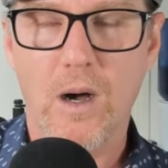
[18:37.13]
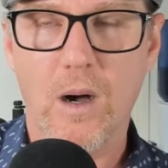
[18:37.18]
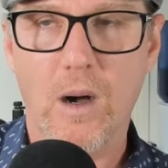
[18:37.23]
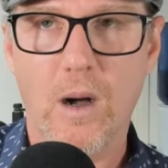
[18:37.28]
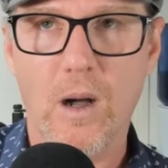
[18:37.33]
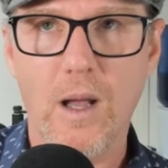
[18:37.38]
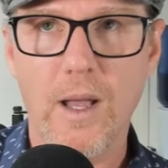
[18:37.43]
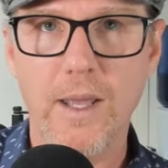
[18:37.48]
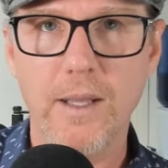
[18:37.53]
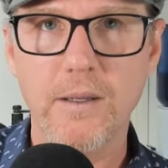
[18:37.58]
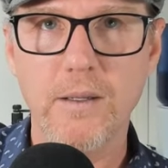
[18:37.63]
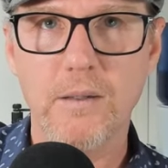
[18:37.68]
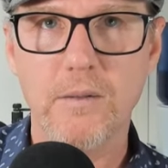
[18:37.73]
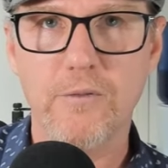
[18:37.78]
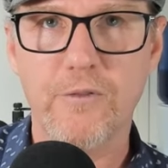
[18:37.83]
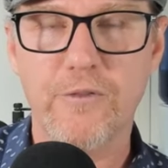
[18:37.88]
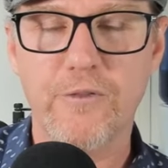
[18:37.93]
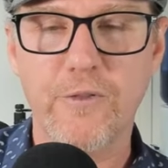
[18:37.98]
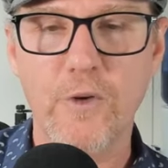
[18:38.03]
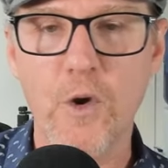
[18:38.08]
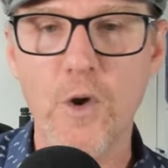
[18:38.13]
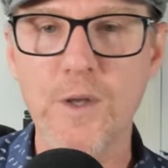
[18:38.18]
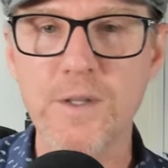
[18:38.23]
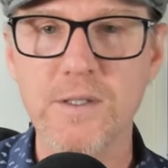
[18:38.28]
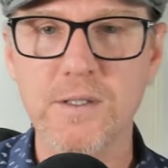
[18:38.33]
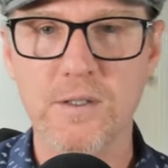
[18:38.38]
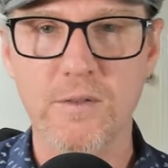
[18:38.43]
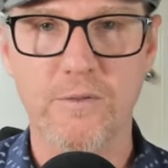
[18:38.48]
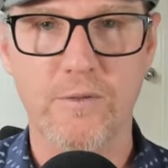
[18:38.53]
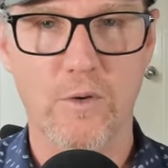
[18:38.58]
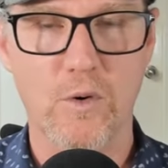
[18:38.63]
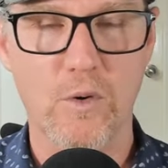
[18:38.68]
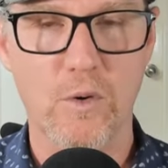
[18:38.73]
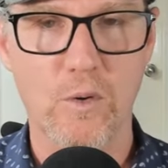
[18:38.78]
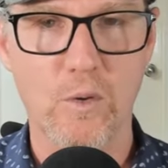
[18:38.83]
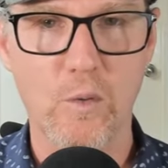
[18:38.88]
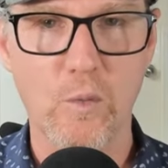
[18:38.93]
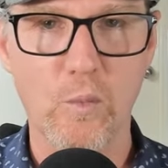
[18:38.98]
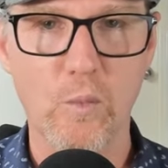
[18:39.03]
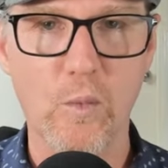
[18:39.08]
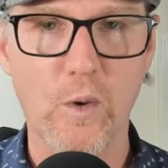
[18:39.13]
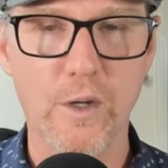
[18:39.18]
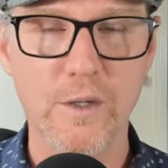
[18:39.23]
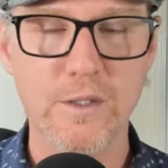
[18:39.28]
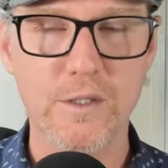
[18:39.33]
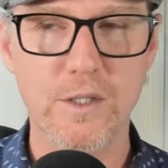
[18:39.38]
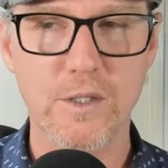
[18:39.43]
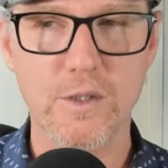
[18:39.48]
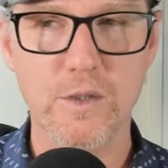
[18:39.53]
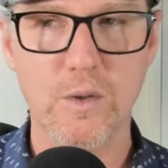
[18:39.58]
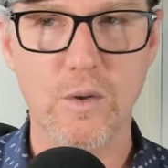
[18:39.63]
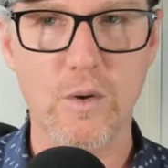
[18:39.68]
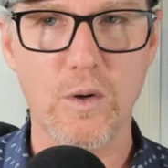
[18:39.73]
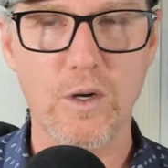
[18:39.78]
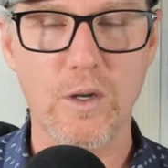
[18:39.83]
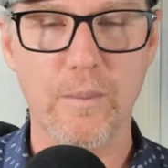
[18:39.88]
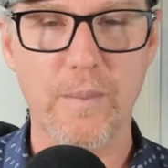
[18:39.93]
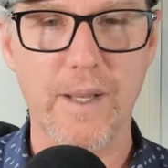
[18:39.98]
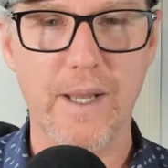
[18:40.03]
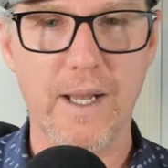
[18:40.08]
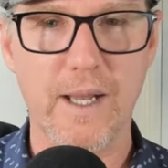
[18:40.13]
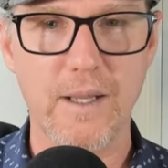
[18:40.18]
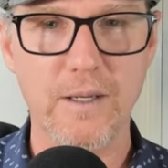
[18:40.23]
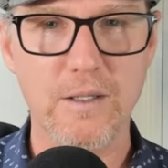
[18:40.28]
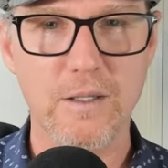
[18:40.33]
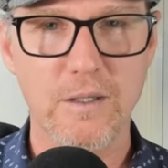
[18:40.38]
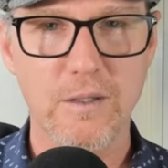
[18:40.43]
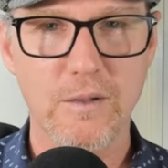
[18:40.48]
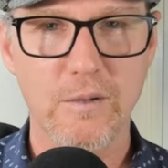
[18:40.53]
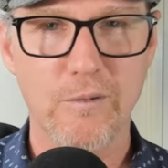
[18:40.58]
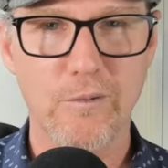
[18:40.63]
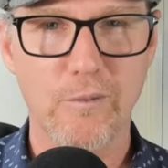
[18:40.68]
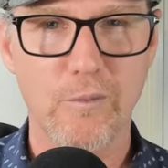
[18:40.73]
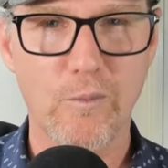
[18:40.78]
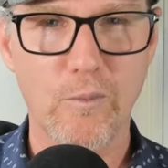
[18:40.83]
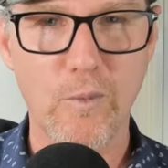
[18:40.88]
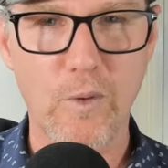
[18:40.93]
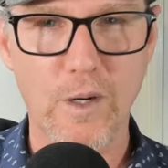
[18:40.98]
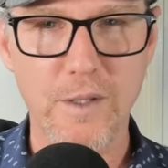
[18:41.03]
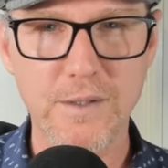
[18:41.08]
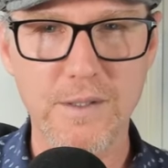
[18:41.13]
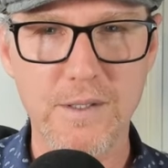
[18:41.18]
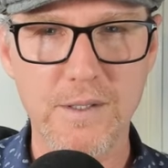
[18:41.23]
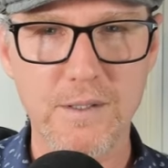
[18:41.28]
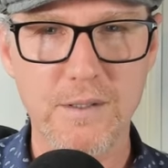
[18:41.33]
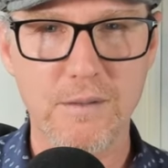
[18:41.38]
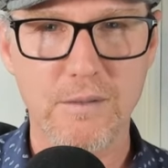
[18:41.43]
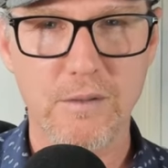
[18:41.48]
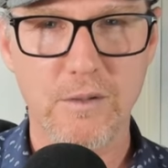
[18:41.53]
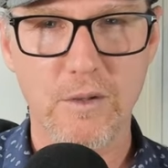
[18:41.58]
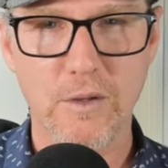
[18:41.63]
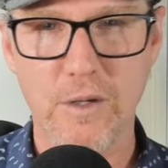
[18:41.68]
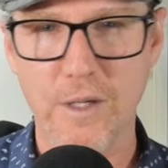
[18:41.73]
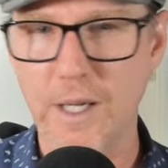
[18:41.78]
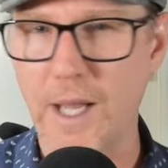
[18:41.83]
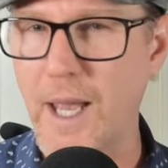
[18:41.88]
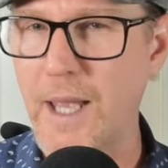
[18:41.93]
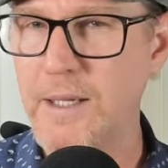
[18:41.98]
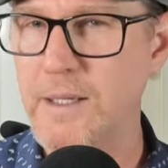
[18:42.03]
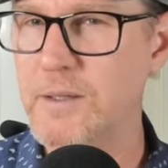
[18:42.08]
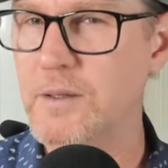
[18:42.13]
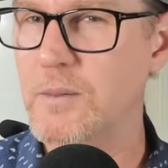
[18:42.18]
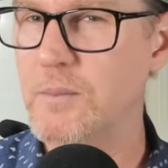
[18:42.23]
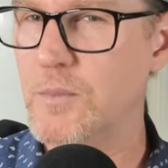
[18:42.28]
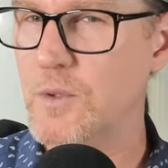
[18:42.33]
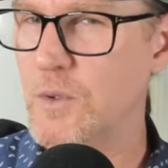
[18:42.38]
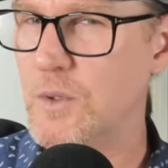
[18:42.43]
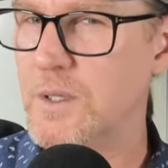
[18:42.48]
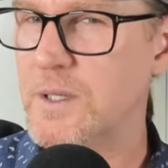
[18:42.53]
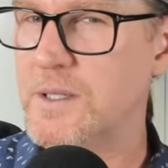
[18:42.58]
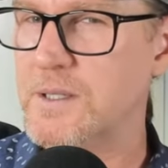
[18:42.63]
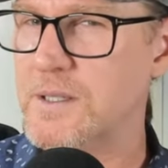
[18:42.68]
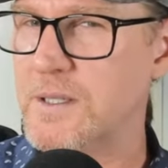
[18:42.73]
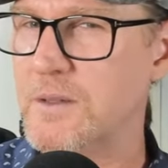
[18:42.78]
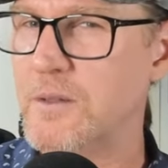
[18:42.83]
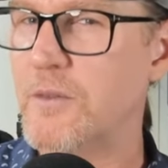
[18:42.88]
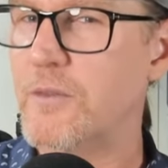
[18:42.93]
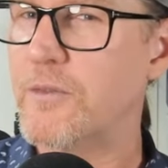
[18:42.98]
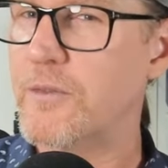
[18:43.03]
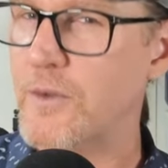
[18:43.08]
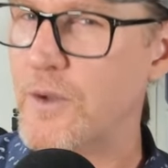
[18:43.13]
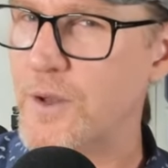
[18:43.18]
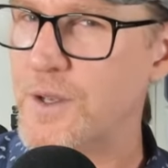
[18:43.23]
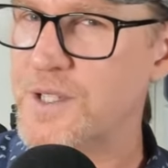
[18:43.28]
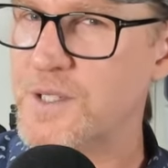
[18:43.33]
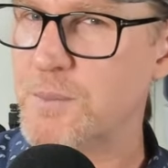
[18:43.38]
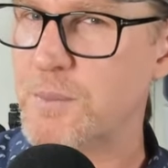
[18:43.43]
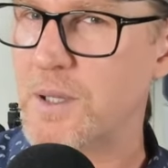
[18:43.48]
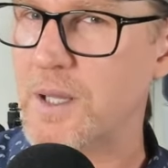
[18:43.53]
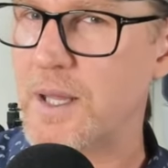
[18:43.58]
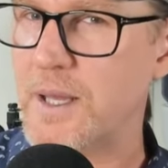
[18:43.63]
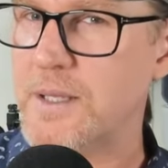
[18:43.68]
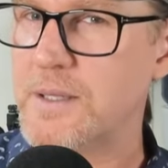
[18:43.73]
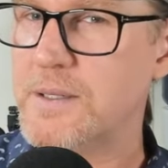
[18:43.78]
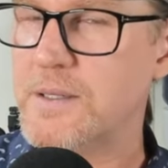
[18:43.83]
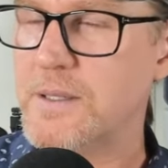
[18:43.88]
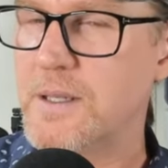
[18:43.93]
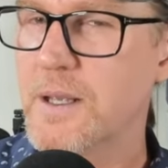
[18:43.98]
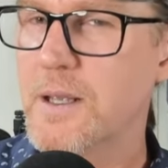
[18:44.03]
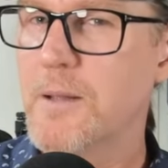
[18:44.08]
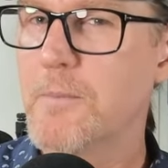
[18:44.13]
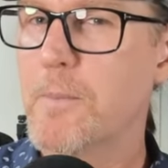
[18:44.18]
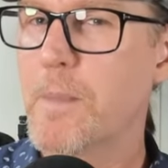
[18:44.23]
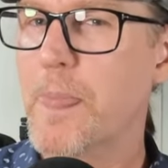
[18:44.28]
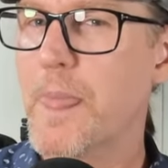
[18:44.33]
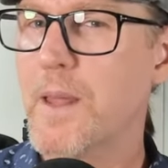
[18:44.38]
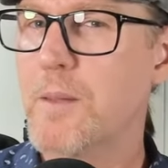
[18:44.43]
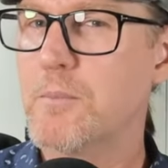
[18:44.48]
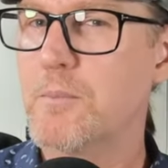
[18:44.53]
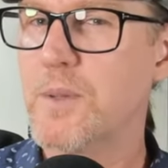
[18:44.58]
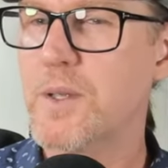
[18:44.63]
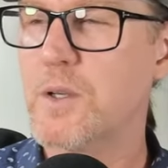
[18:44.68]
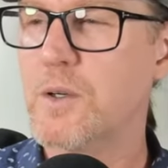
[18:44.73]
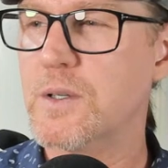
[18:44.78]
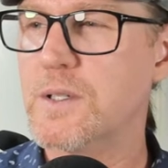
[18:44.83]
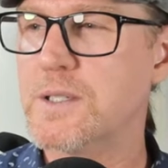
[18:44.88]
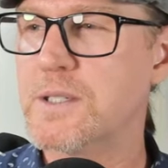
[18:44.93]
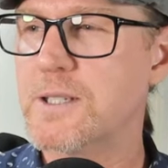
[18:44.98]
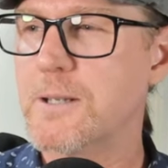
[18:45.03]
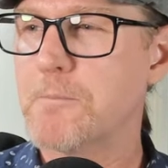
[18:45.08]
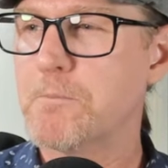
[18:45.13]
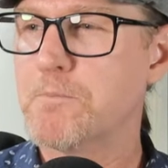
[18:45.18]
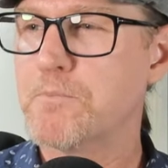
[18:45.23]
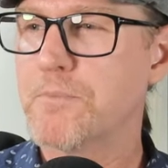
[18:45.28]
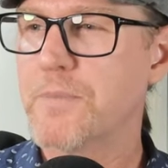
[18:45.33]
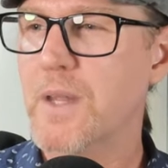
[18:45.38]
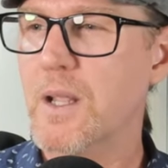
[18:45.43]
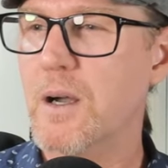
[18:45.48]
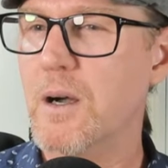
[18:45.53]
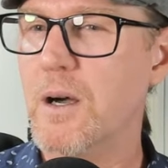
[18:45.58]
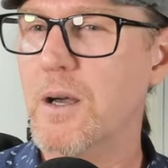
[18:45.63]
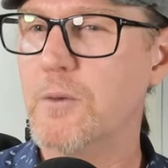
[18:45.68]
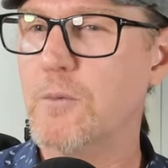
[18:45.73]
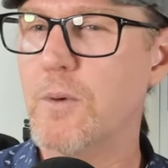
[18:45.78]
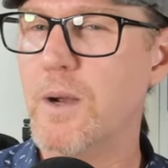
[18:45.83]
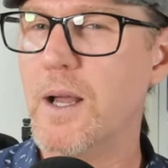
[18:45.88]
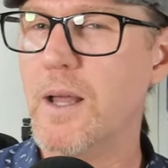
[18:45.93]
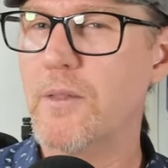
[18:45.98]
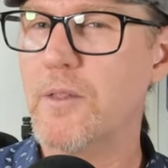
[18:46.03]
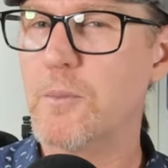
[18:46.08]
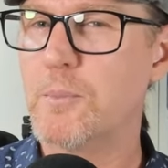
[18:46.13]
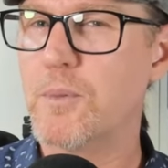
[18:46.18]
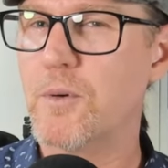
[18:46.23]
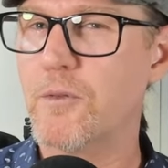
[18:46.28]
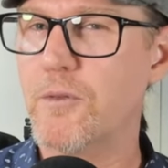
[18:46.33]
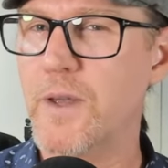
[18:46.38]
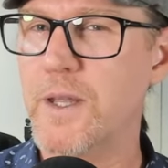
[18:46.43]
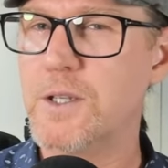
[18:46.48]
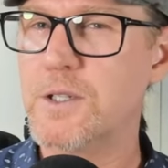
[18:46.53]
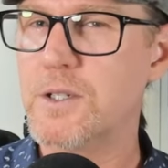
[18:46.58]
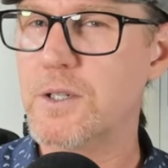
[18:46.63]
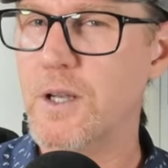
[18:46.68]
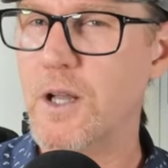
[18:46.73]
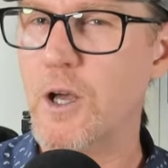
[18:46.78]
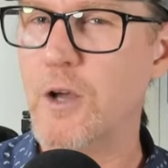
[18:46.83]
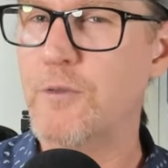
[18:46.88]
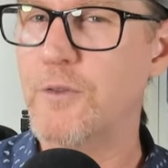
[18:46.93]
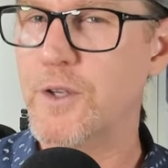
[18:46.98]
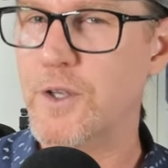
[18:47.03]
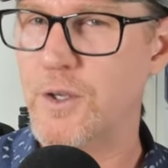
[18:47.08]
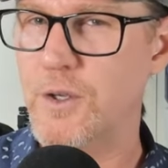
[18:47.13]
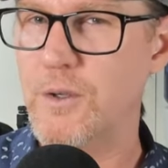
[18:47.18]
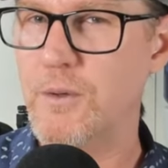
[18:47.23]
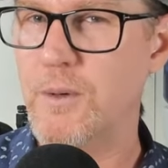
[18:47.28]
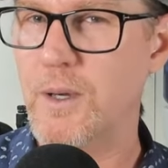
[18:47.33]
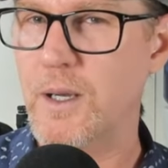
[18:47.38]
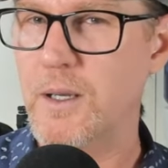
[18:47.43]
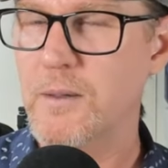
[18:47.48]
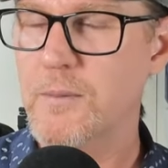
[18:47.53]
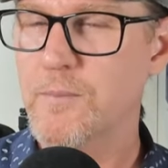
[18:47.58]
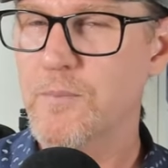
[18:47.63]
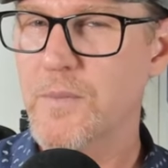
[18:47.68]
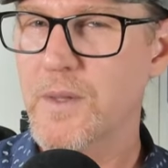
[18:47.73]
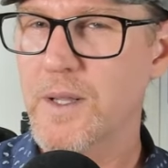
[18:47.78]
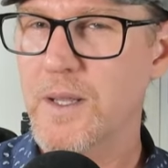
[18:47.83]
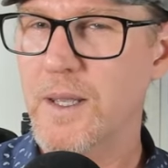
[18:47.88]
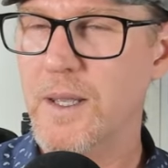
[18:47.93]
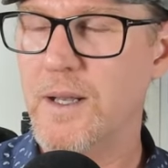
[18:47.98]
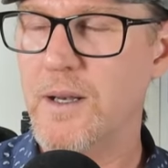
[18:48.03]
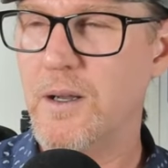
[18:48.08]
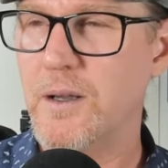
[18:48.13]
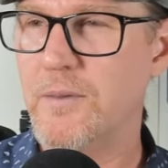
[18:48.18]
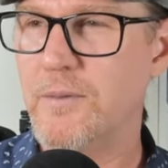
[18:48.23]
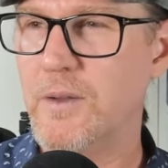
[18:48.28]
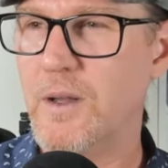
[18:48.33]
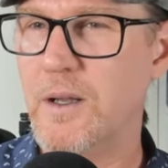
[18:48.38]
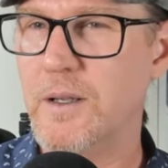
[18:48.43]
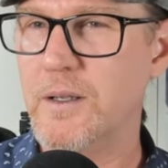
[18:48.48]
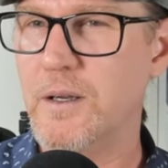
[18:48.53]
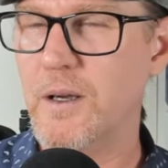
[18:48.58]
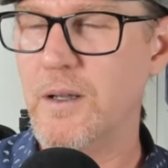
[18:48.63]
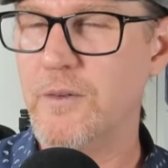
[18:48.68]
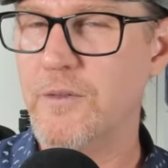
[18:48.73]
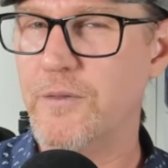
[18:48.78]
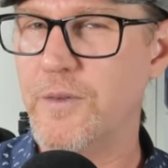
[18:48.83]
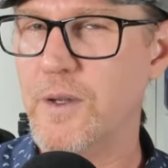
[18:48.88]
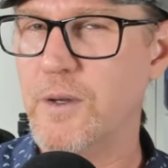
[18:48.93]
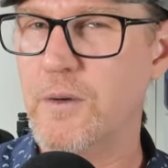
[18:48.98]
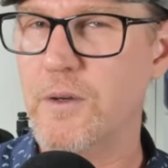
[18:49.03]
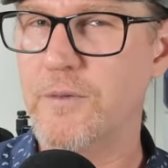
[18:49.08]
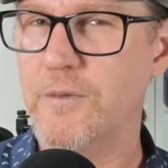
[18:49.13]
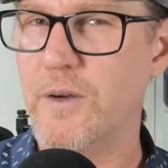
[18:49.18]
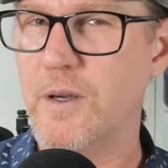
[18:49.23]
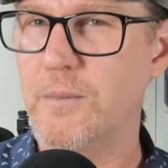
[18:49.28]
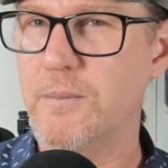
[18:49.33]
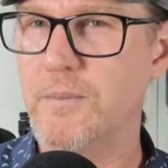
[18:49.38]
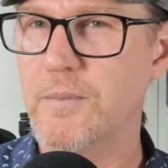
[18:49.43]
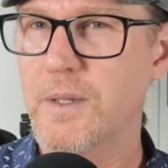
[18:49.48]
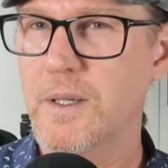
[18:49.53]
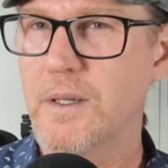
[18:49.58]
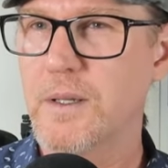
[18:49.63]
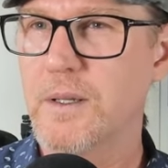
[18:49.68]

I'd first of all want to talk about what's creating the mucus in the first place, because I'd rather prevention over cure. And I, I kind of figure if I'm,